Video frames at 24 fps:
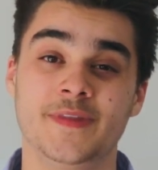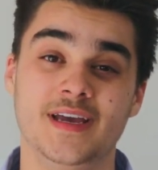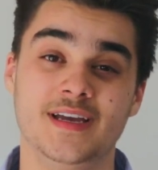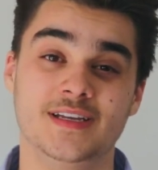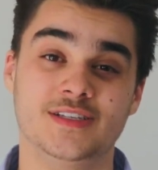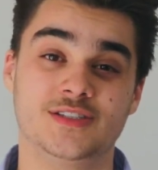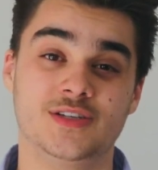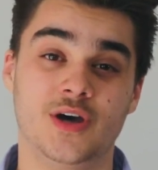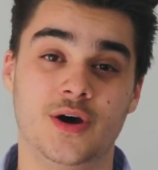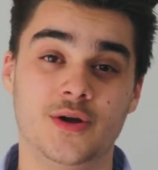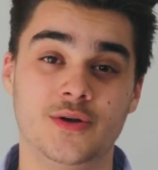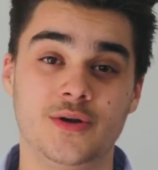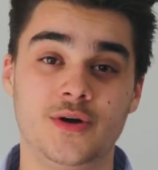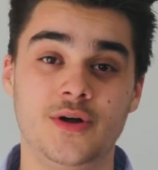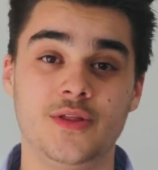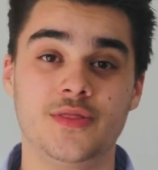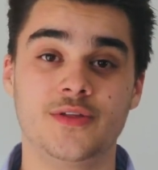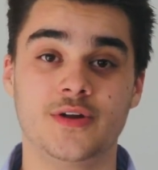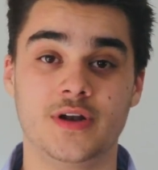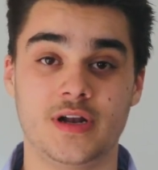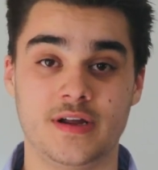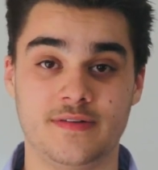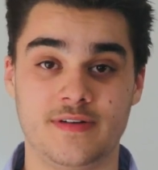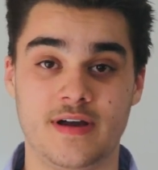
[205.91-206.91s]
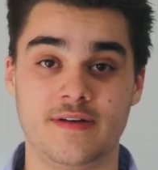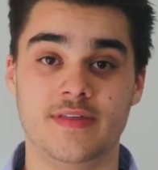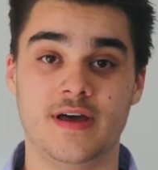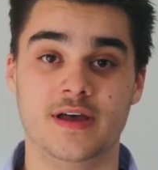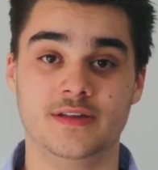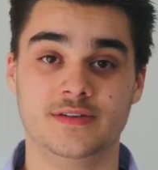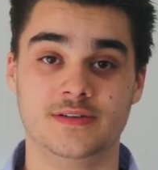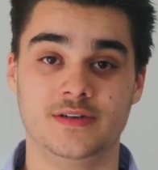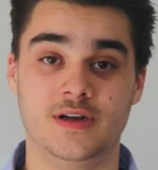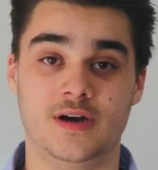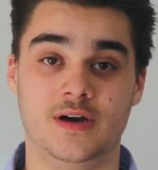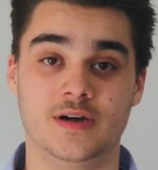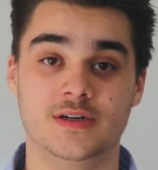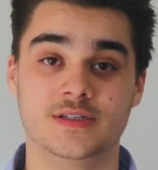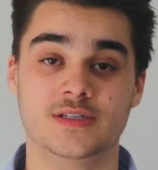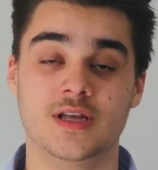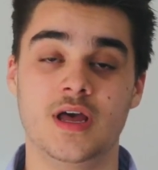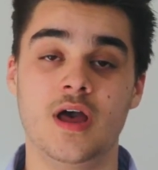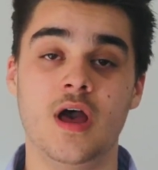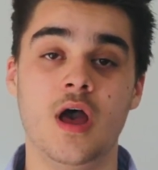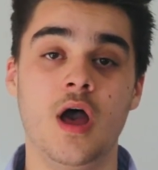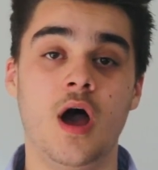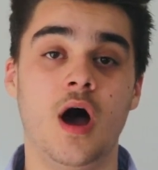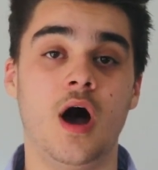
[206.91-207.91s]
In total,
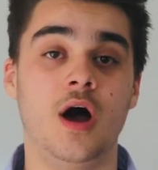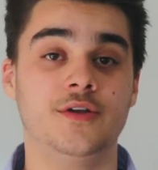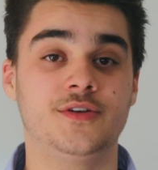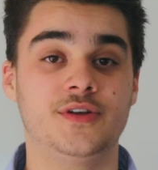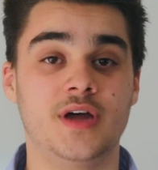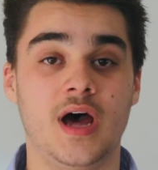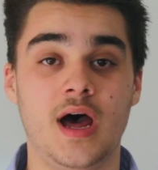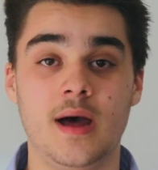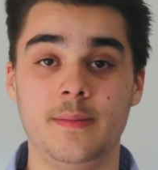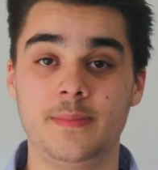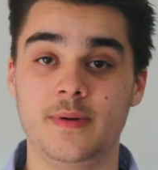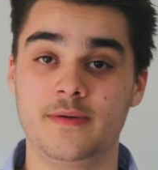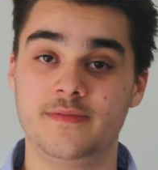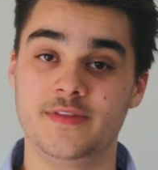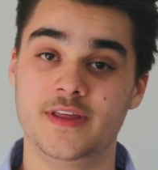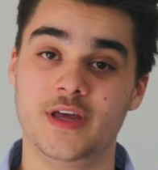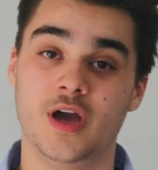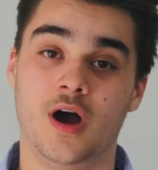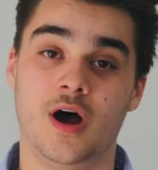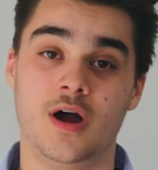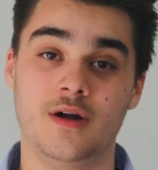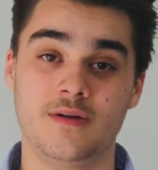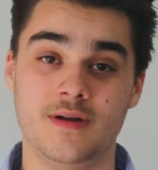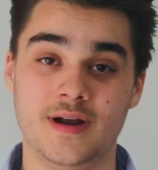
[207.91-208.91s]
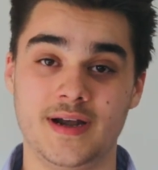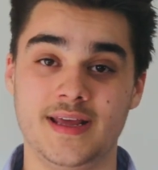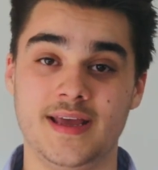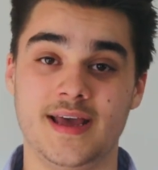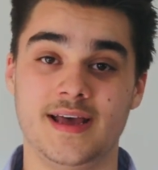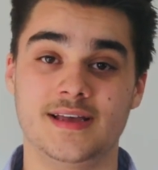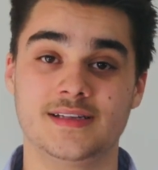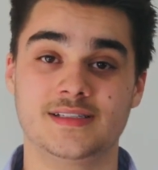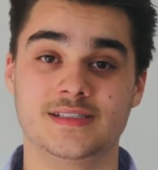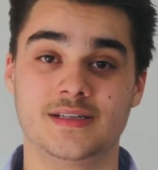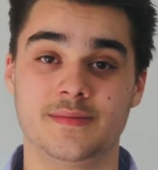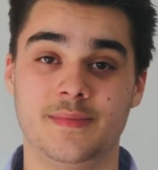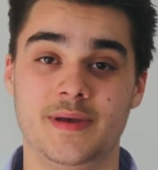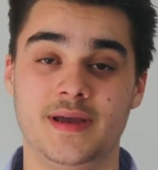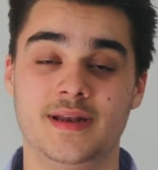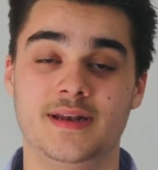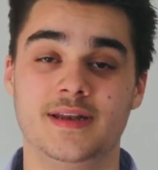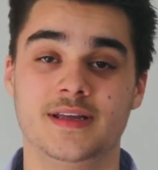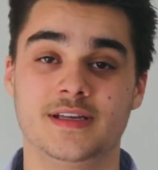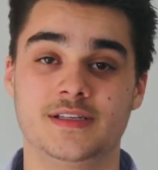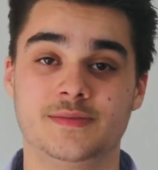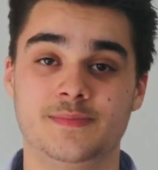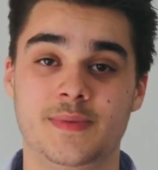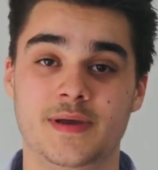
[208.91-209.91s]
$35,000 on top of the already
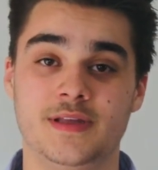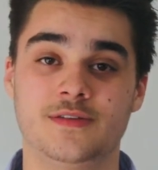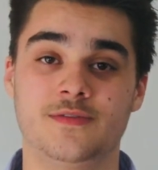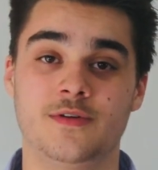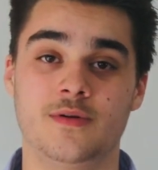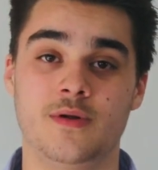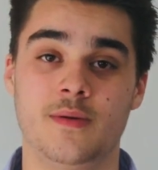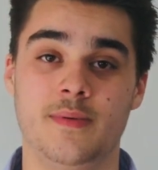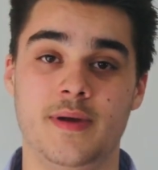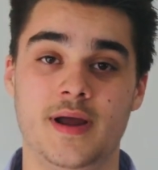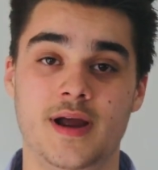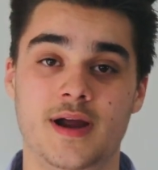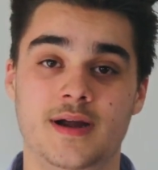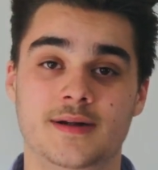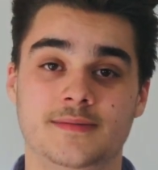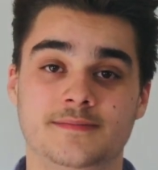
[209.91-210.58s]
estimated expense for repair.